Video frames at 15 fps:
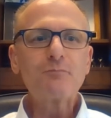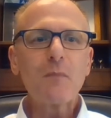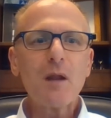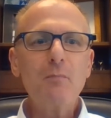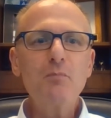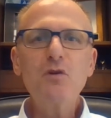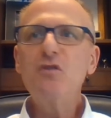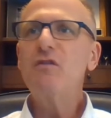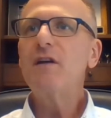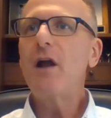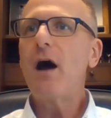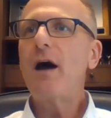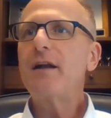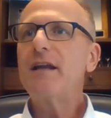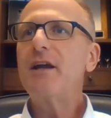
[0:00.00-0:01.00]
Moving
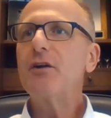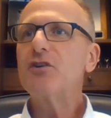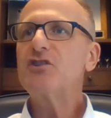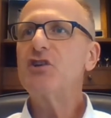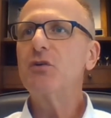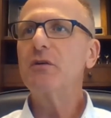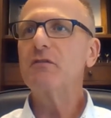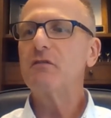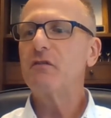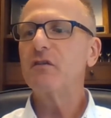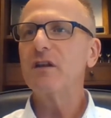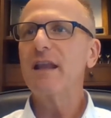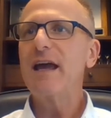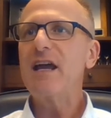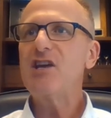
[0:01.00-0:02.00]
on here to
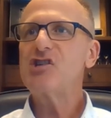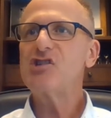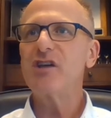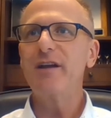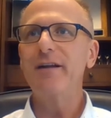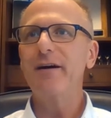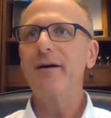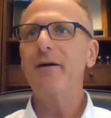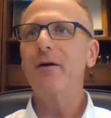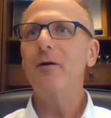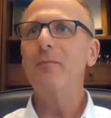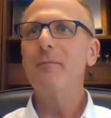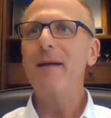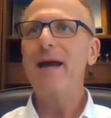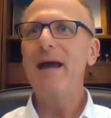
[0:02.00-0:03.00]
inflation. Oh
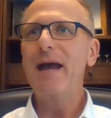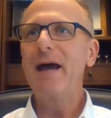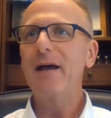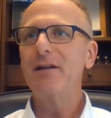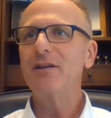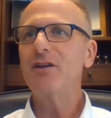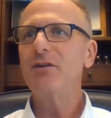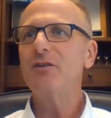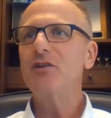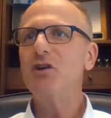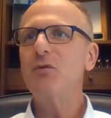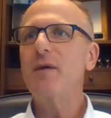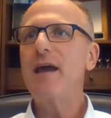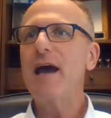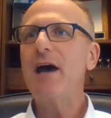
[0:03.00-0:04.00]
man, you knew
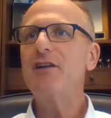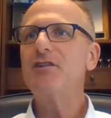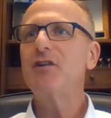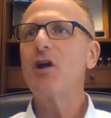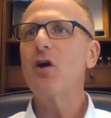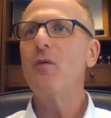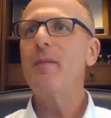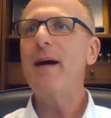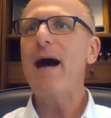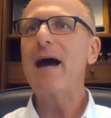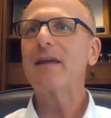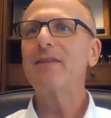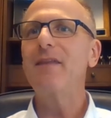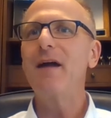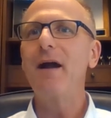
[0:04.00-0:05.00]
we had to go back
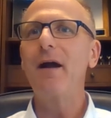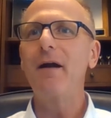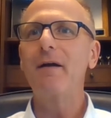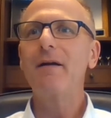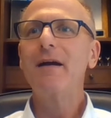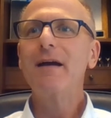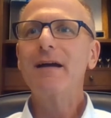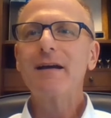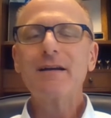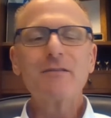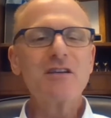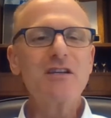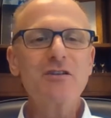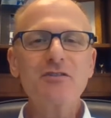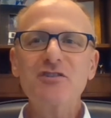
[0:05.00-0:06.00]
there.
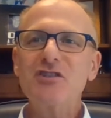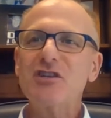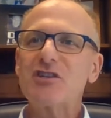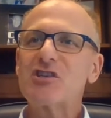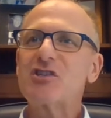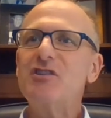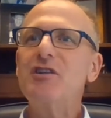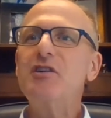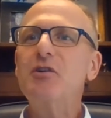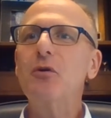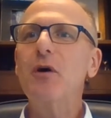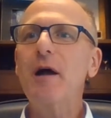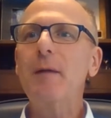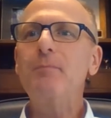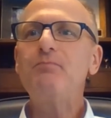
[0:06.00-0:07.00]
You just knew
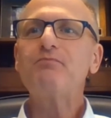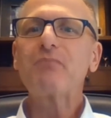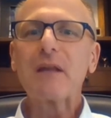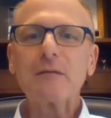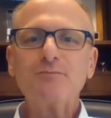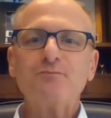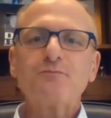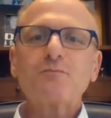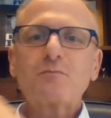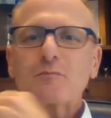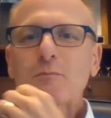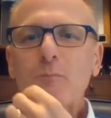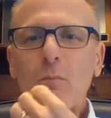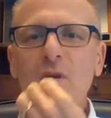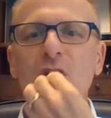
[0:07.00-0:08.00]
it.
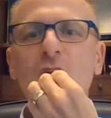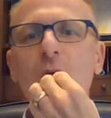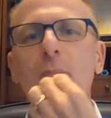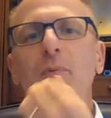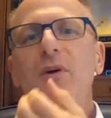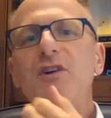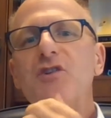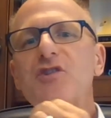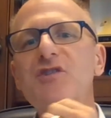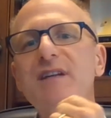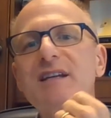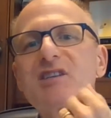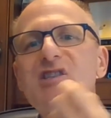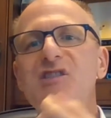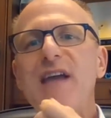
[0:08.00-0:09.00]
Couple interesting
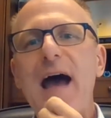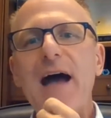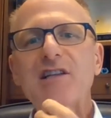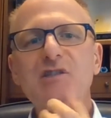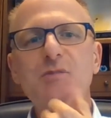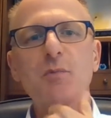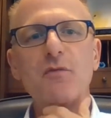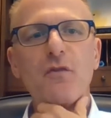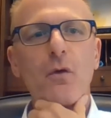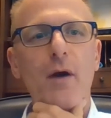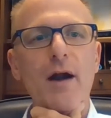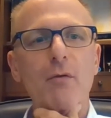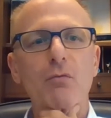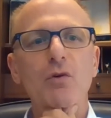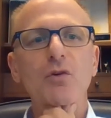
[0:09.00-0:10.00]
stats before I
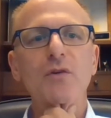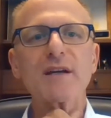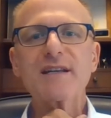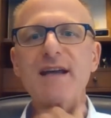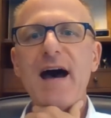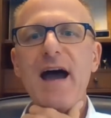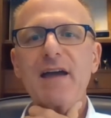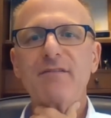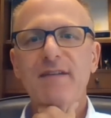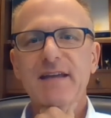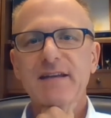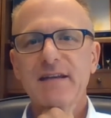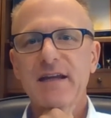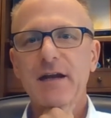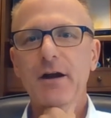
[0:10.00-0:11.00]
really dive in
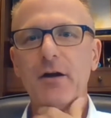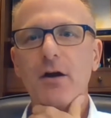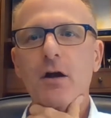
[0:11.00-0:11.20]
here.